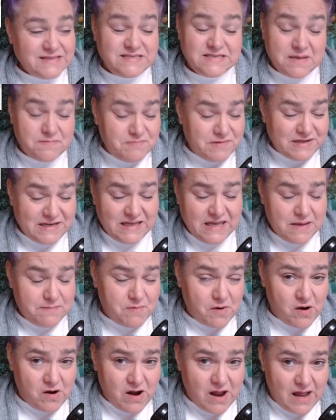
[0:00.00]
something to
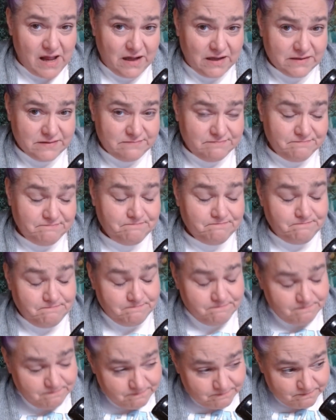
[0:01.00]
keep our eye on.
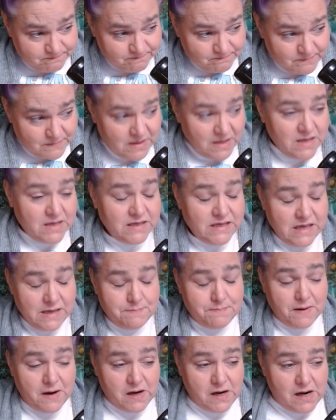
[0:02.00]

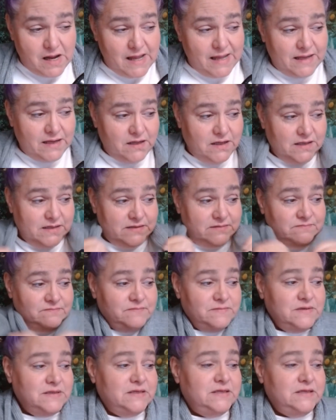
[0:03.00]
Keep our eye on,